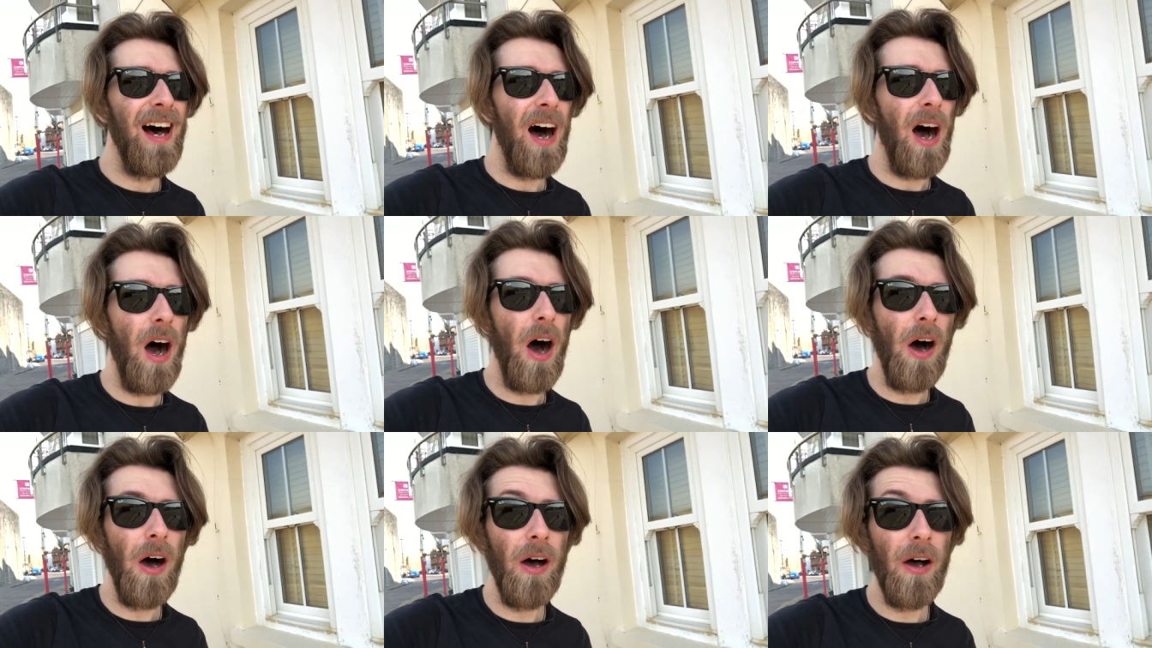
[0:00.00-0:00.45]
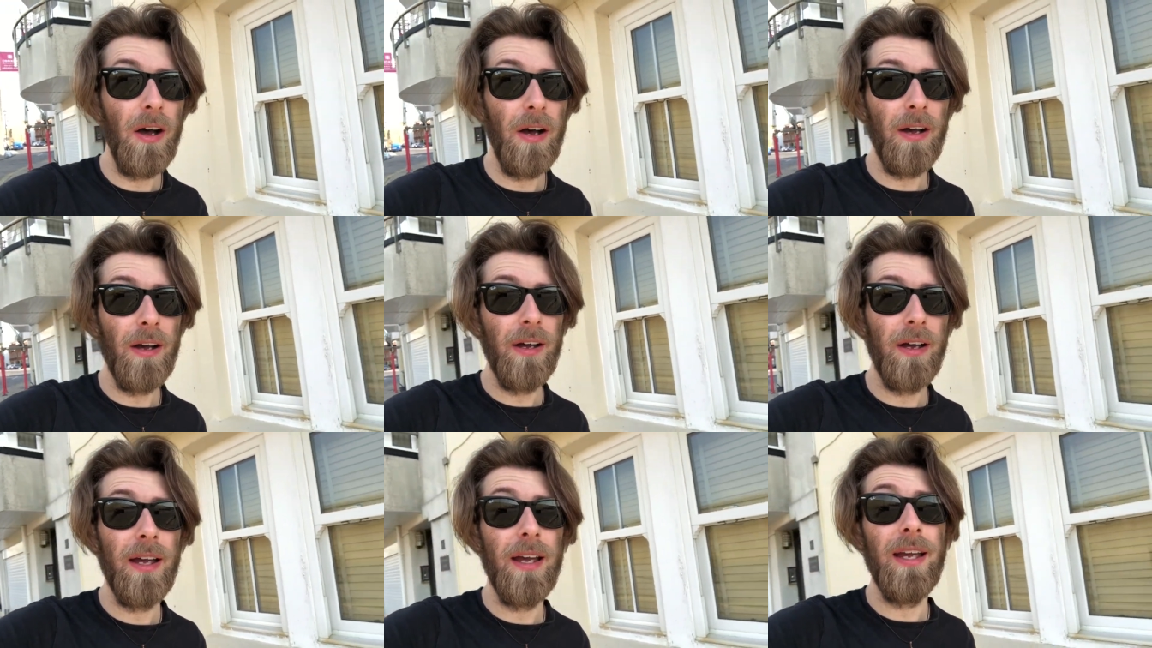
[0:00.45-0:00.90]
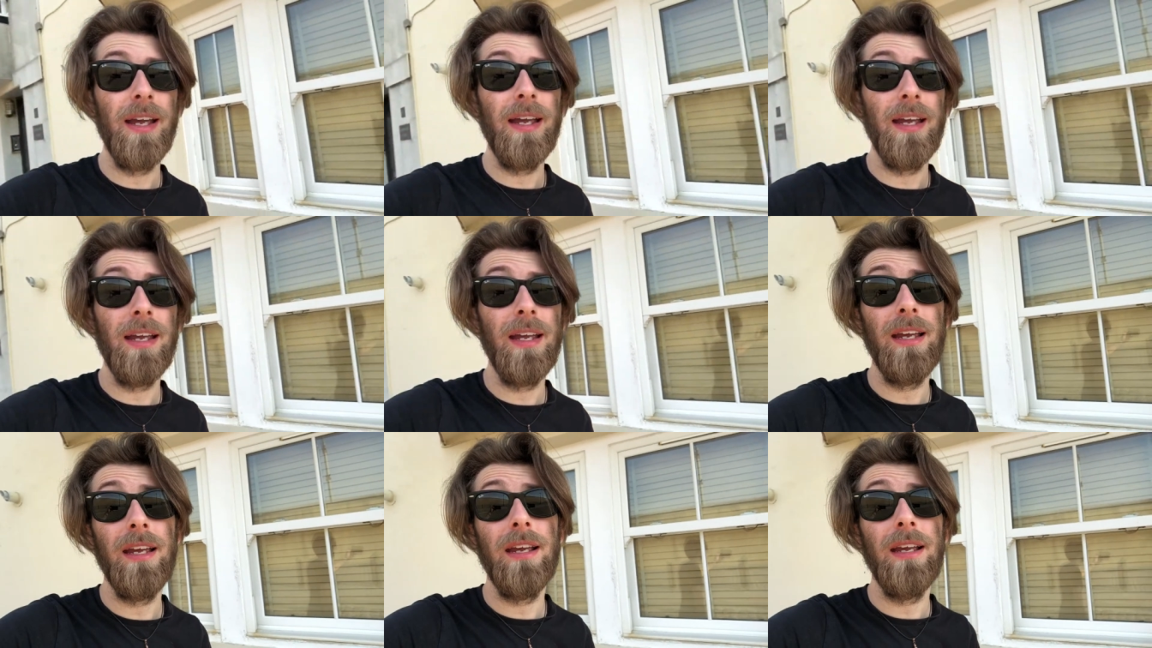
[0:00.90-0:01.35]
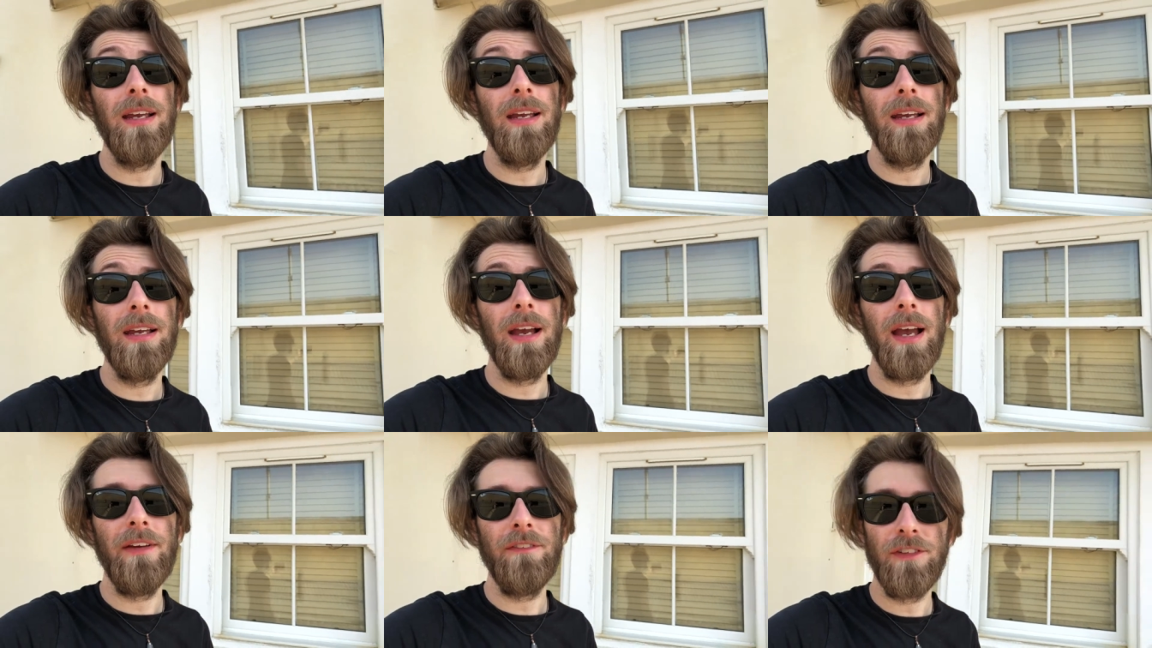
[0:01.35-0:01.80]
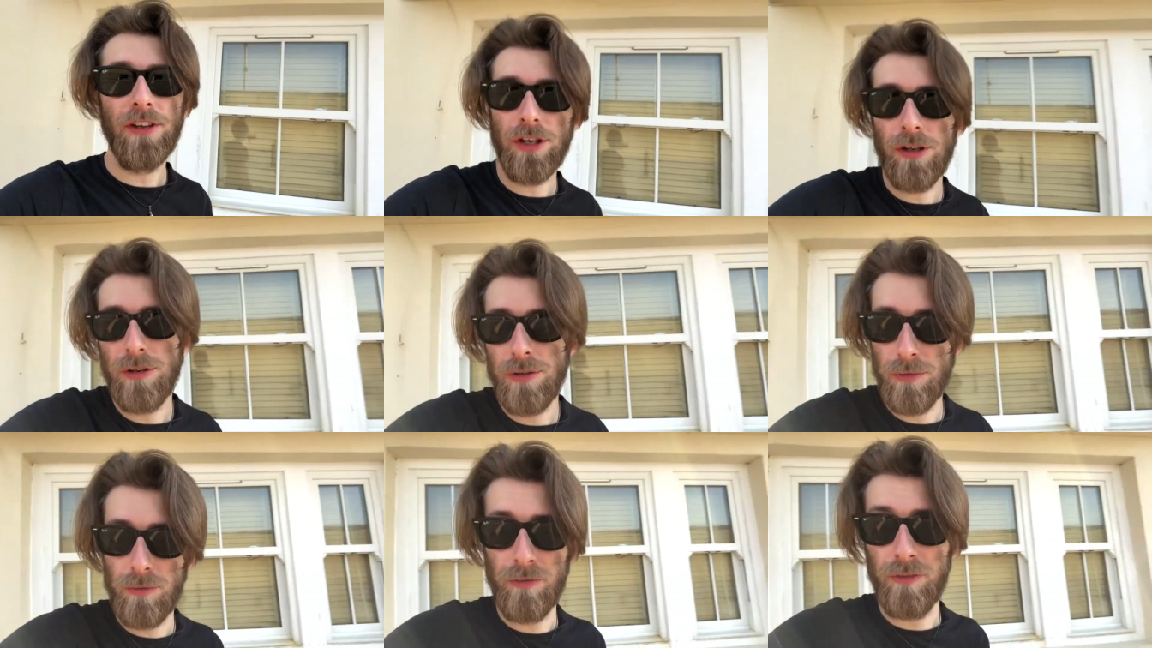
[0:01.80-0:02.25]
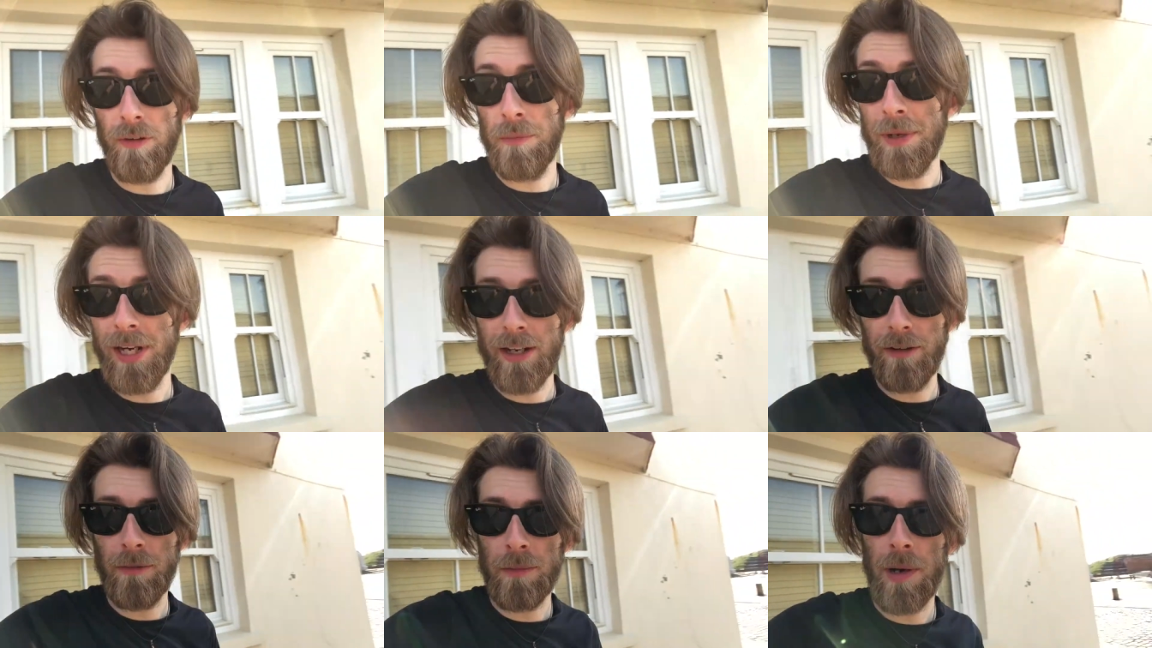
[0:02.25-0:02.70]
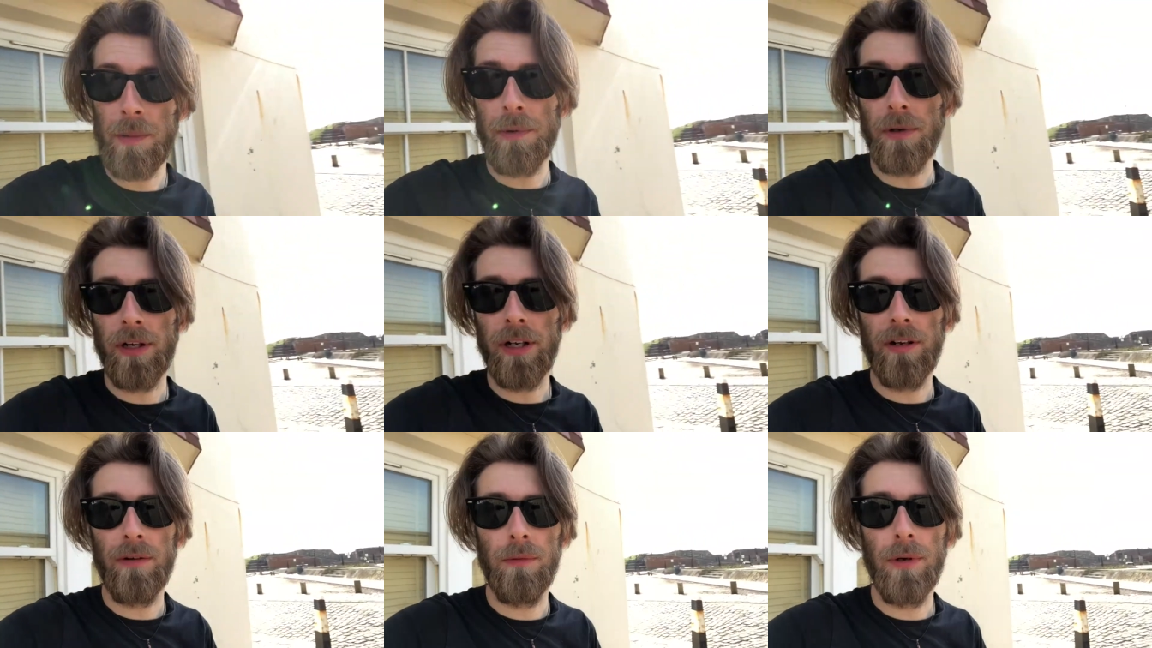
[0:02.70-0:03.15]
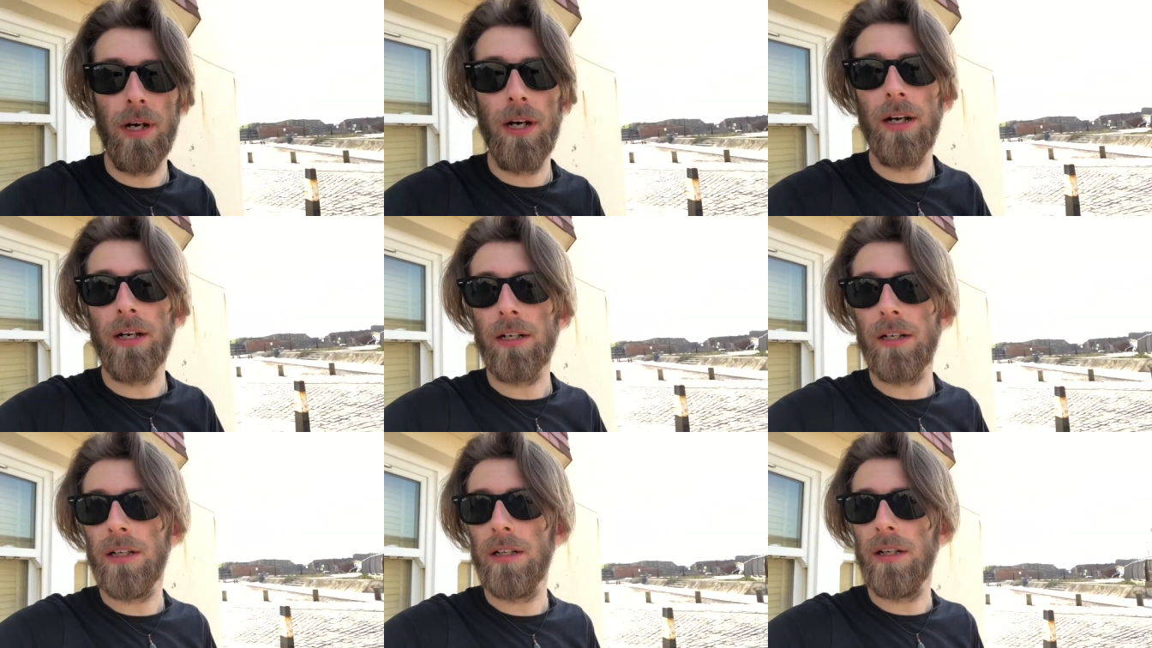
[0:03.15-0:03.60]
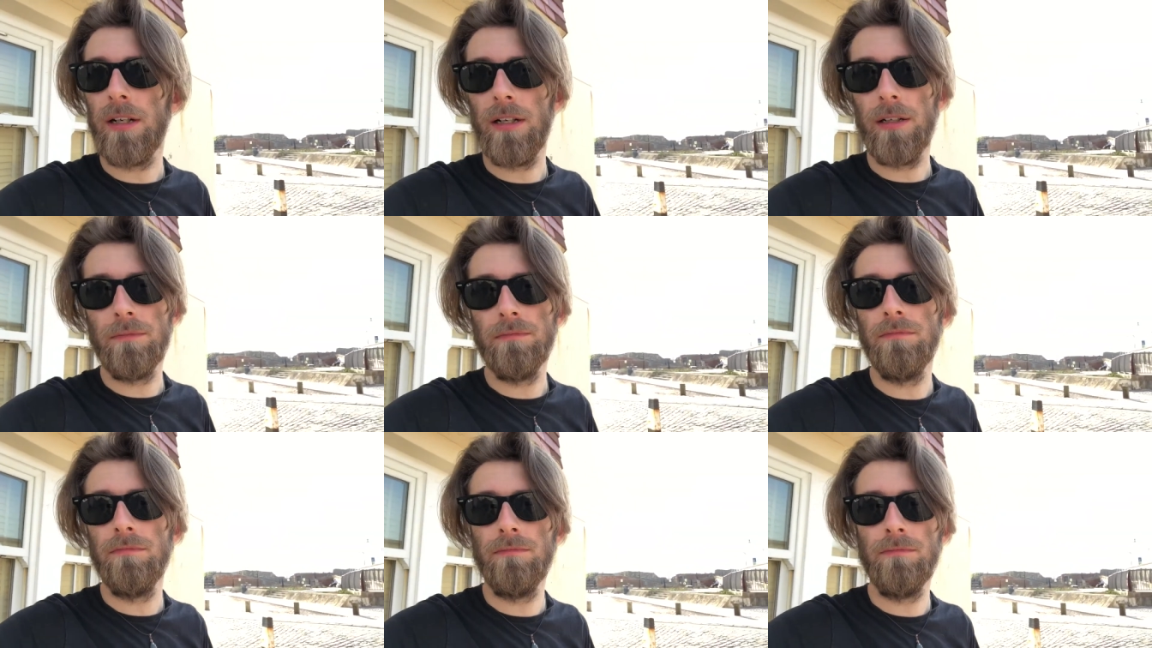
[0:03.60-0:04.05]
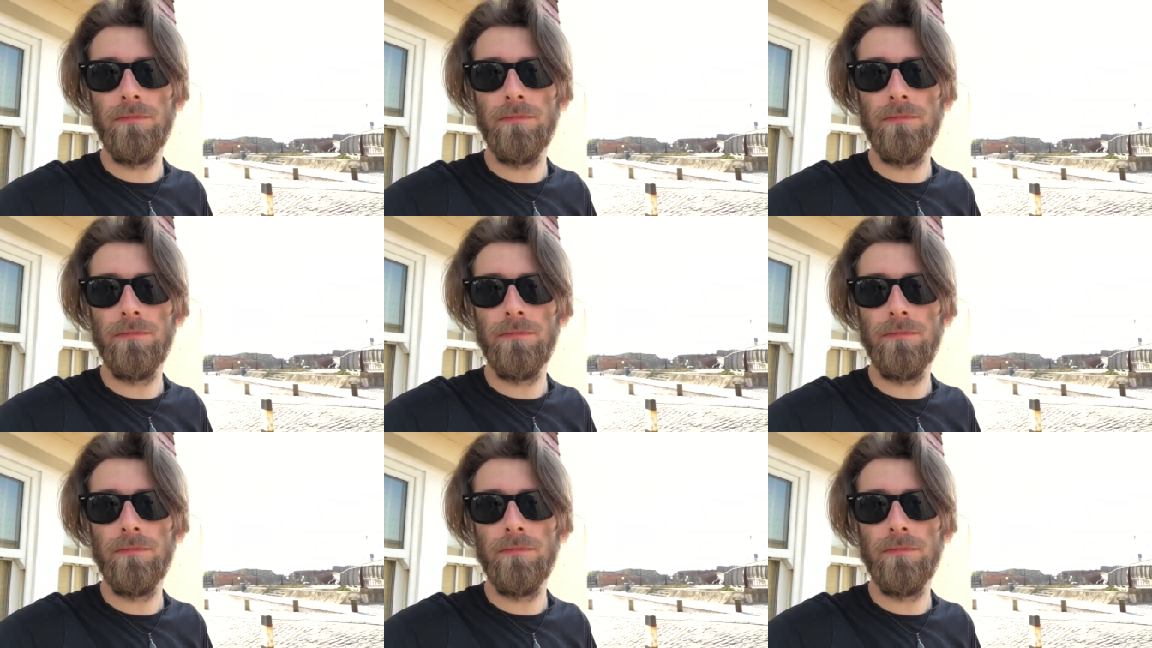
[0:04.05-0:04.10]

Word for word: I, if you're familiar with my body of work, um,